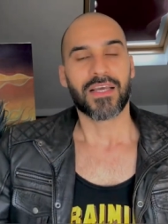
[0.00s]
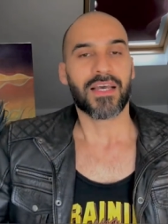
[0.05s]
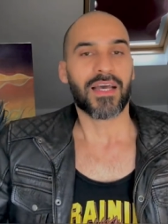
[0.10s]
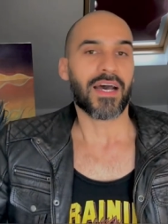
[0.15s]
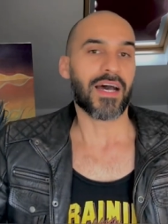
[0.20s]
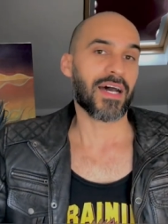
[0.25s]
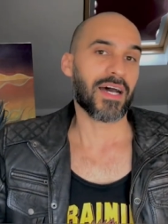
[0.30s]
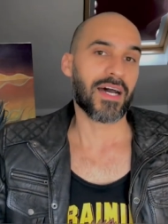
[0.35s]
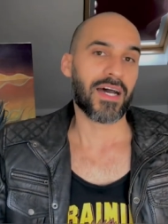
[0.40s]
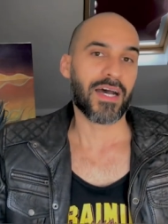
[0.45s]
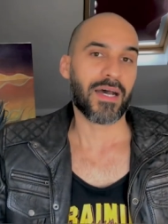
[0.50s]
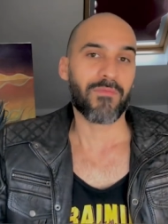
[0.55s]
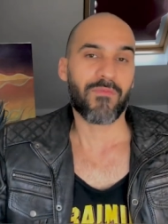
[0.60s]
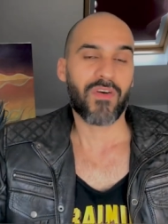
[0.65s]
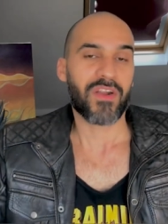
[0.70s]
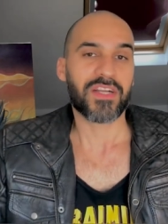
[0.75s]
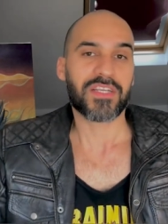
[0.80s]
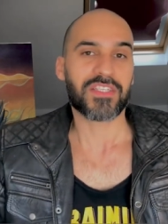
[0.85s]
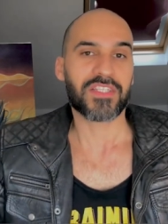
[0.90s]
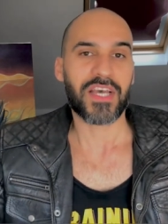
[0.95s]
uh, I'm very
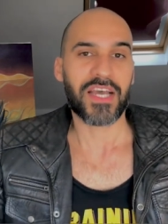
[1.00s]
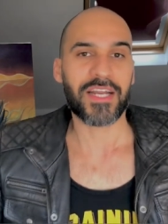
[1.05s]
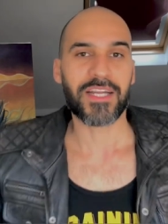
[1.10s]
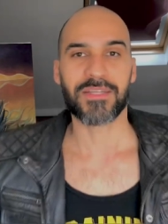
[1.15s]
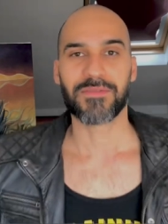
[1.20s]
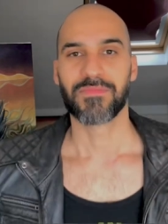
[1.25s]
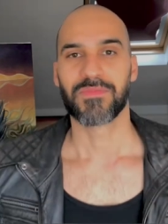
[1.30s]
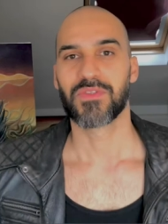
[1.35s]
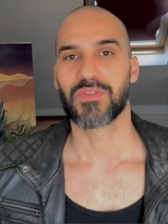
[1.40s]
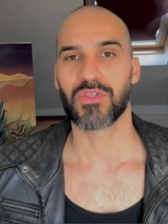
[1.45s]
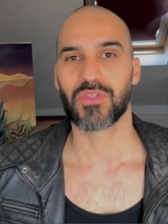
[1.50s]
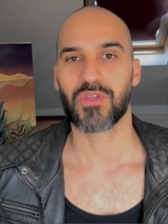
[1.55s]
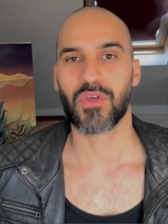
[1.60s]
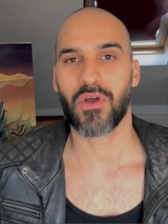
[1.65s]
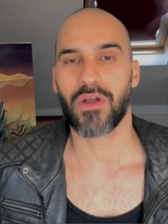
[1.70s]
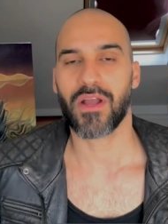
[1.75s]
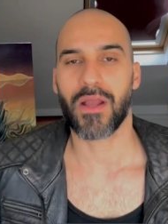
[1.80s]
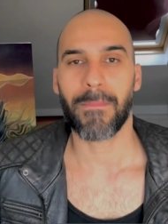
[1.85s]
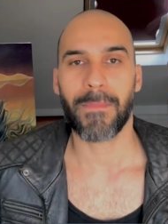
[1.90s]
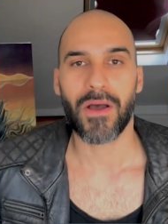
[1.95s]
excited to
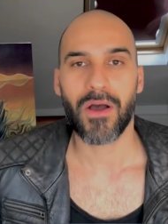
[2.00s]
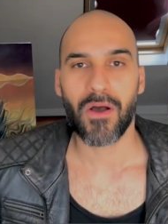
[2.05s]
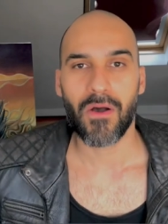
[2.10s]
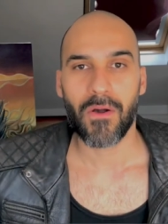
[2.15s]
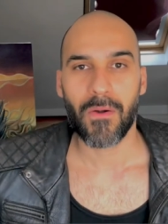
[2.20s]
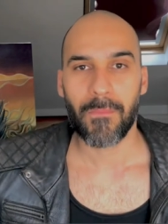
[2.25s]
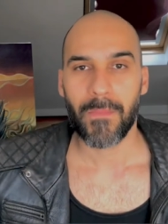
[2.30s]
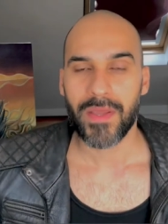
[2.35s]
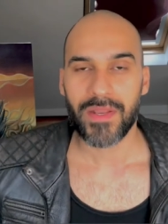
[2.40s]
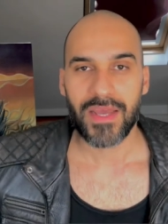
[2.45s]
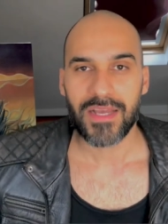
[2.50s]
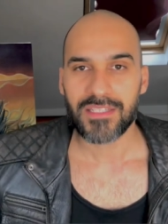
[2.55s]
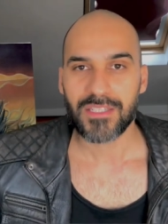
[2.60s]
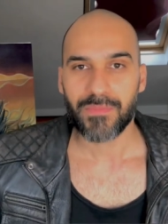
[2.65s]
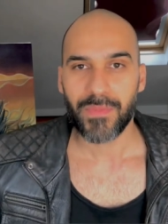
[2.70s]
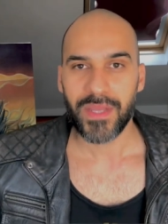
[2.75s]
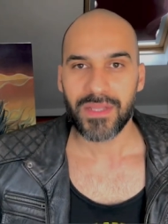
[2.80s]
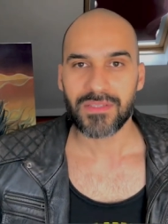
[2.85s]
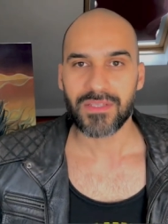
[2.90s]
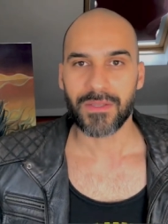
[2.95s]
talk about my next
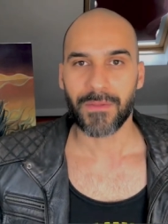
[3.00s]
painting.